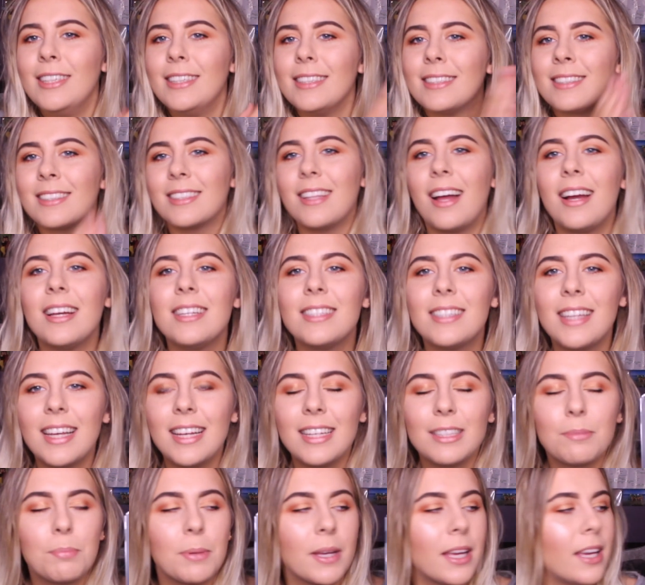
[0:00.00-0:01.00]

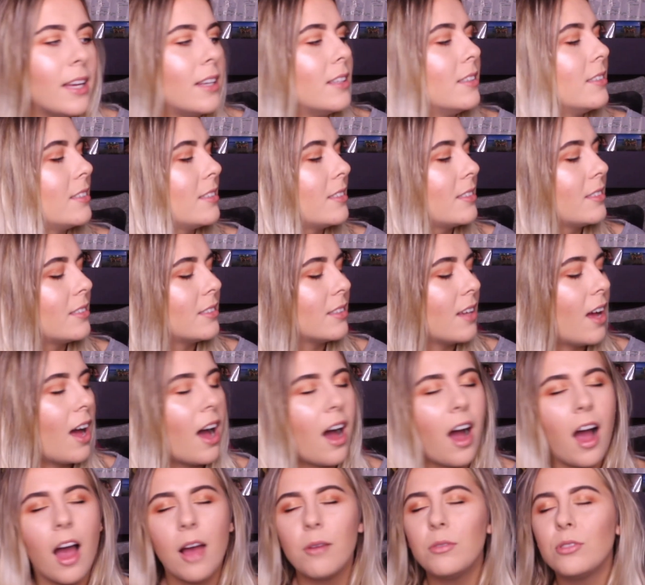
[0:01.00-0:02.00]
slices, because
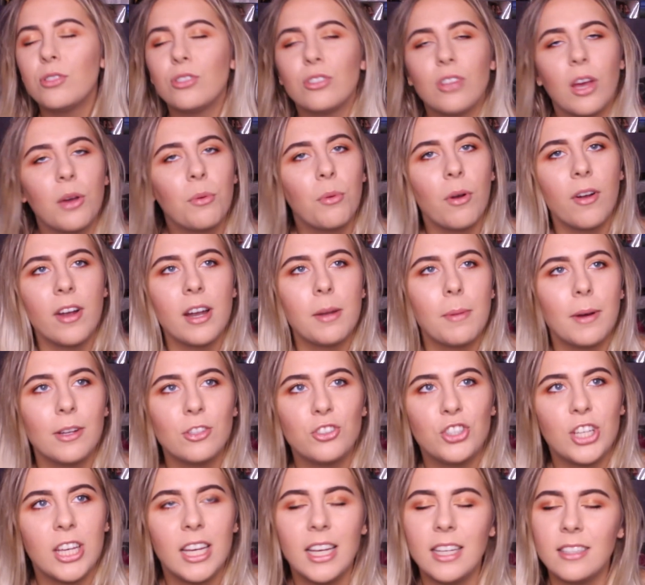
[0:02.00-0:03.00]
I was so worried
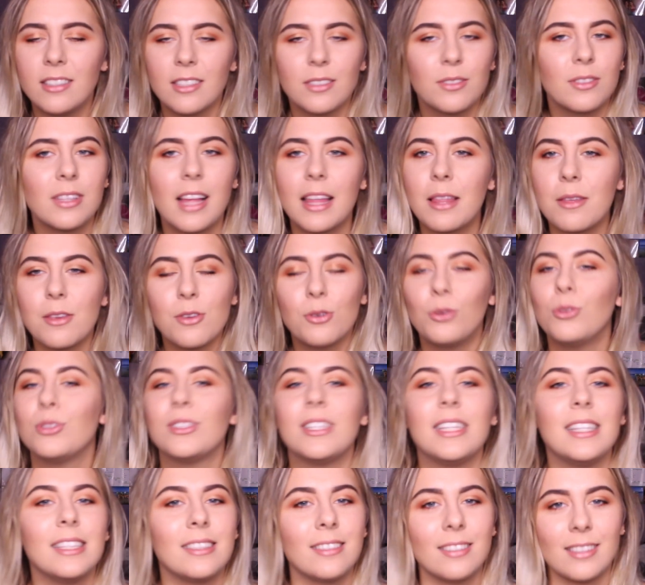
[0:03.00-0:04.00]
about cheese. This was like, you'll
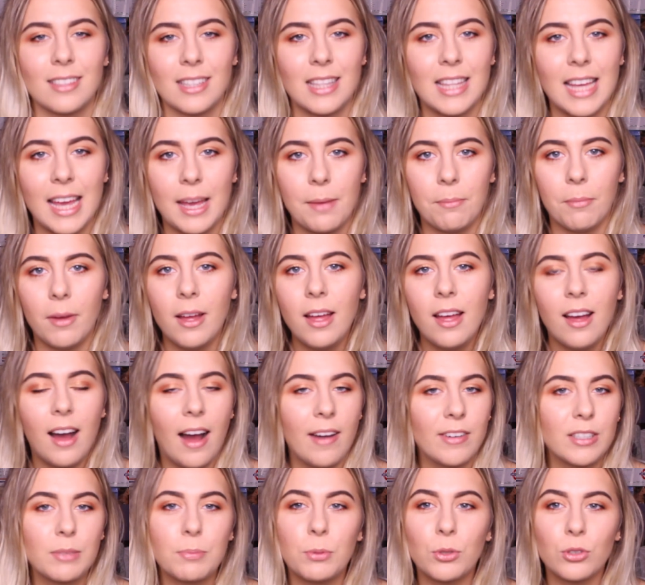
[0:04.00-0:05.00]
see this as a theme.
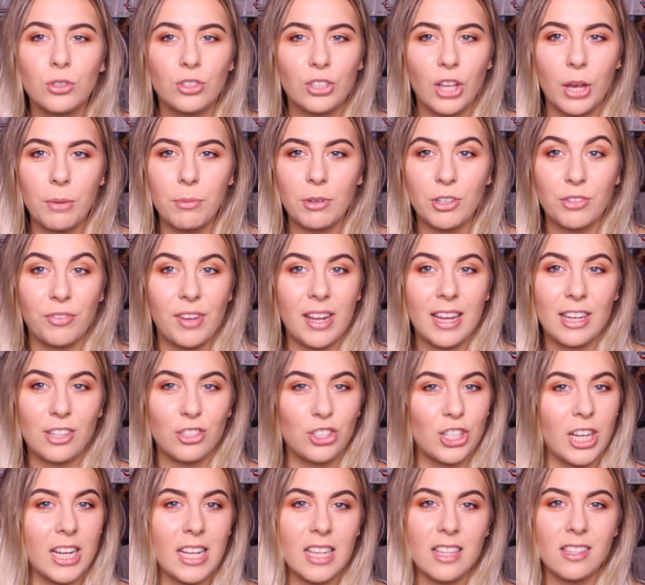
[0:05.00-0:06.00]
I just bought so much vegan
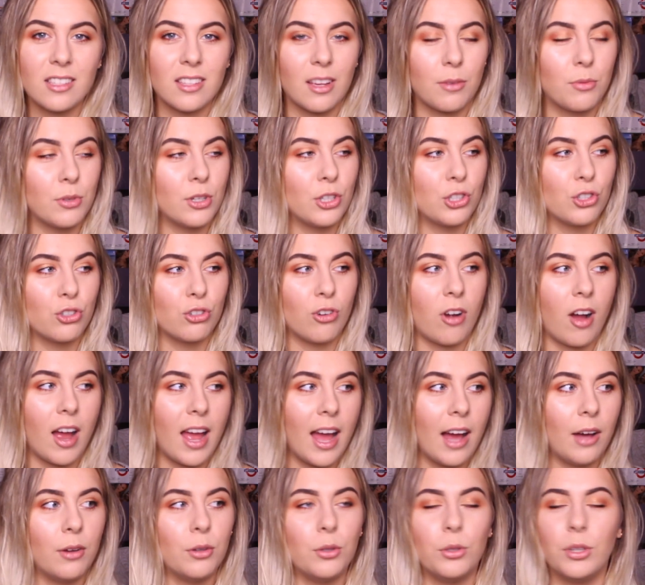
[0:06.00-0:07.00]
cheese because I want to try
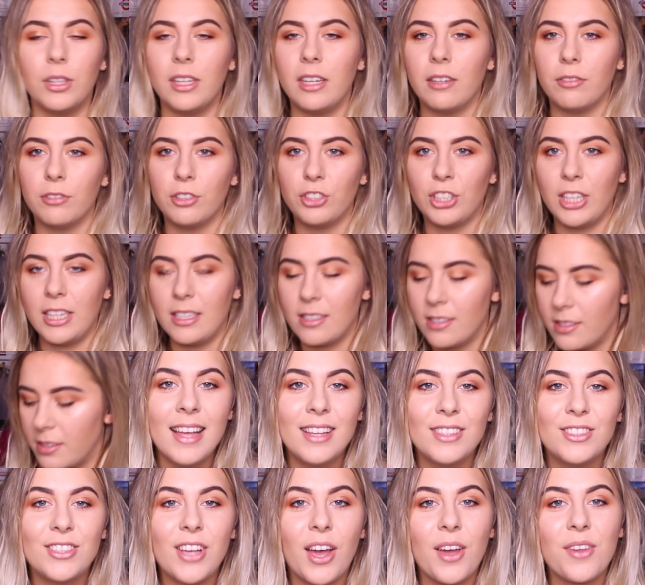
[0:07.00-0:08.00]
out all the different cheeses.
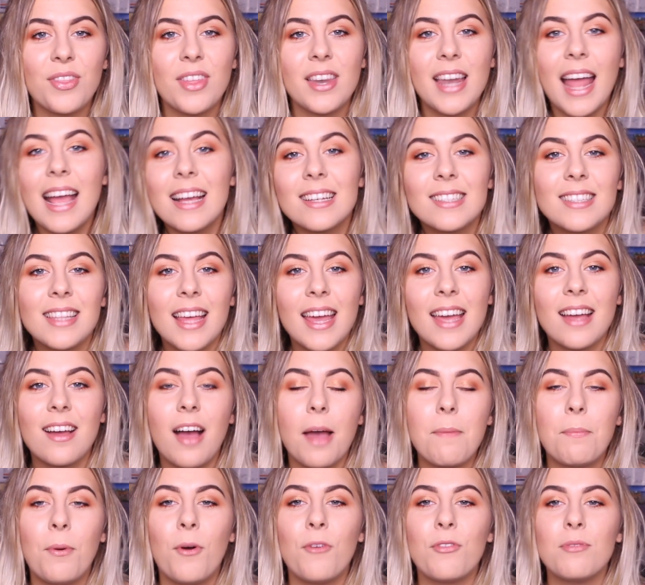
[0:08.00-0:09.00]
So the next thing
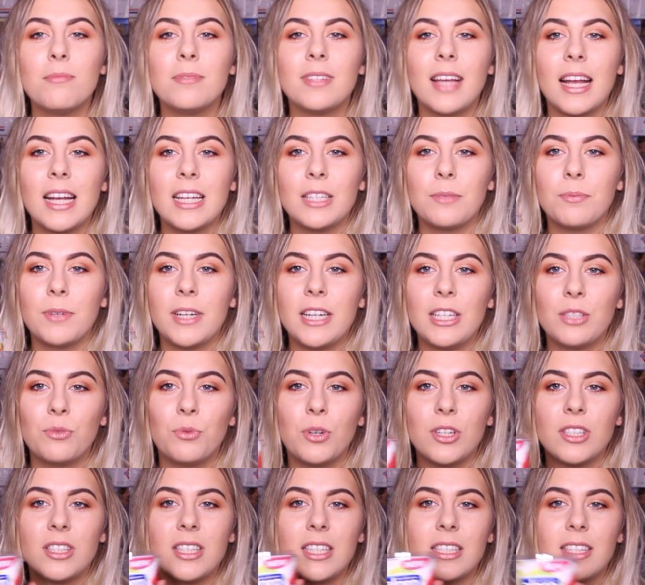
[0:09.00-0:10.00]
I bought from Sainsbury's
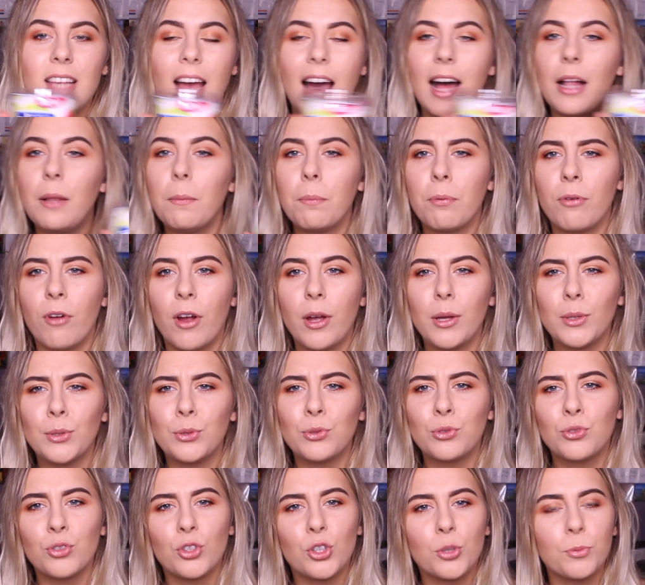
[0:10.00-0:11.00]
was this Alpro
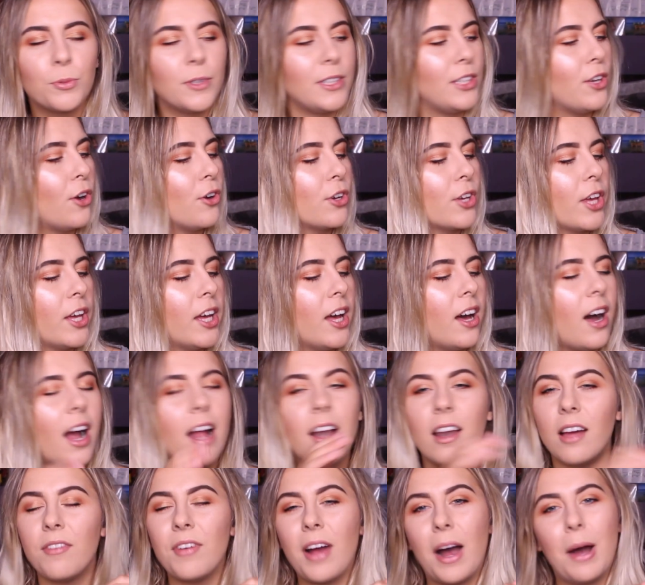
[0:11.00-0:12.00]
strawberry yogurt.
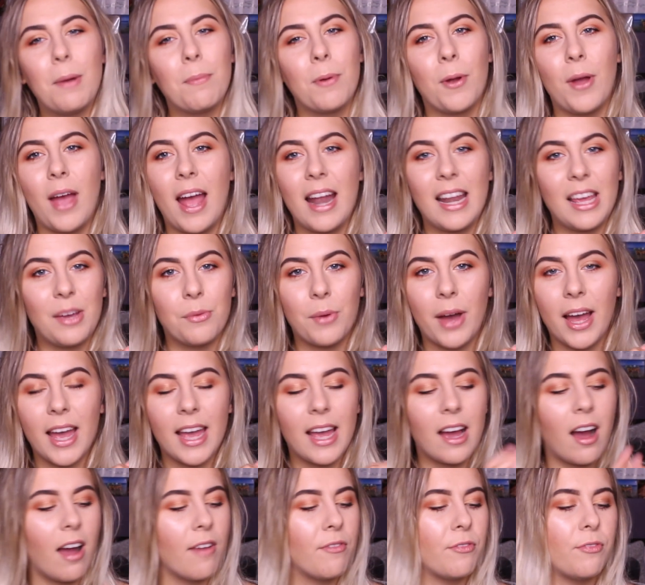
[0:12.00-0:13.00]
I love Alpro
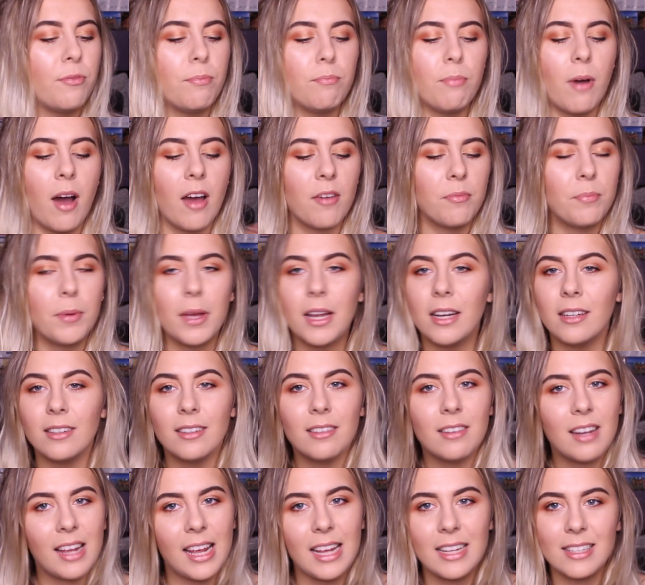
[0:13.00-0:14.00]
anyway. I've
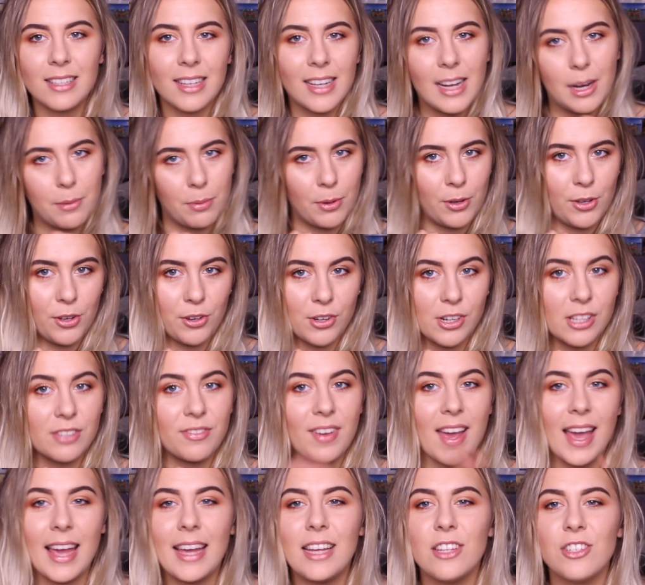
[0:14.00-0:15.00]
been eating Alpro yogurts
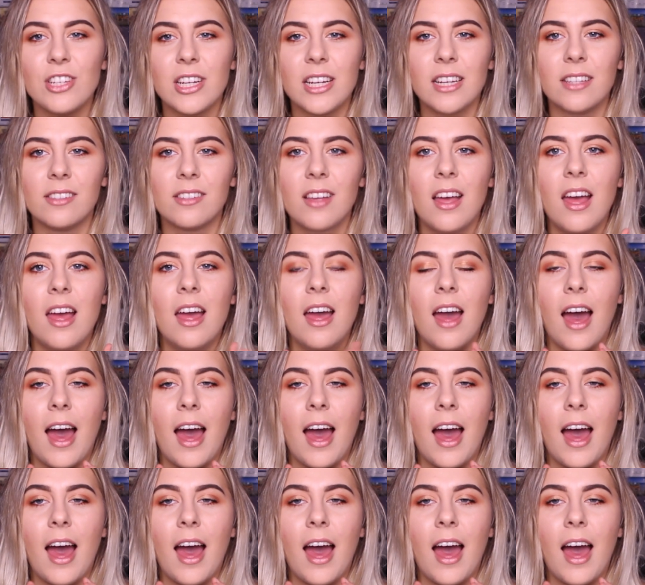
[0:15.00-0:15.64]
for ages.